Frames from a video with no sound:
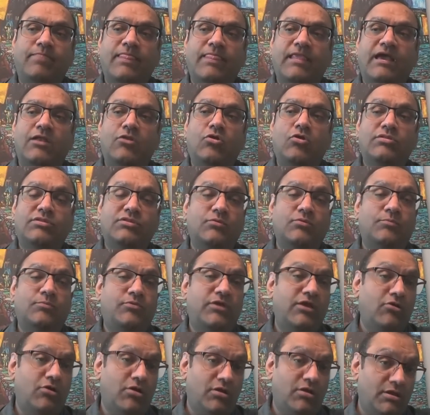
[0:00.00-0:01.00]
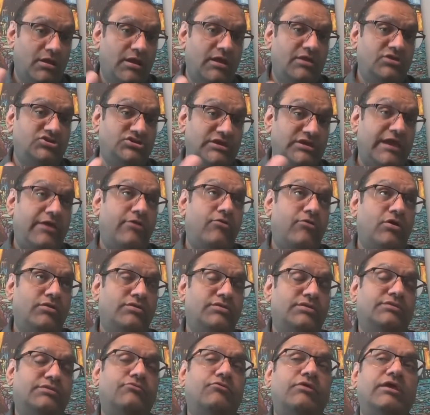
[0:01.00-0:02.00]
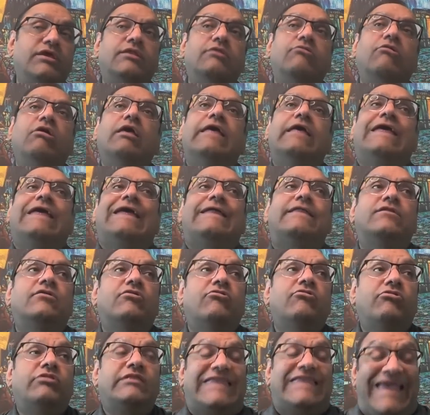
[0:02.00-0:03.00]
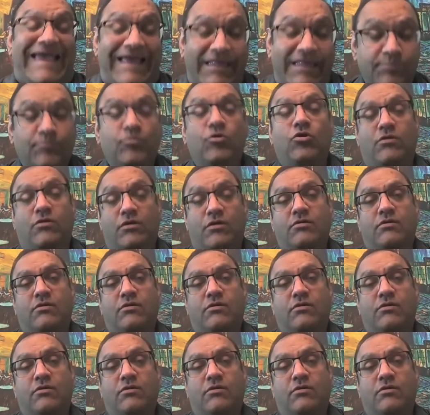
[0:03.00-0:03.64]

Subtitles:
I'll also bring online, share on the screen the textbook.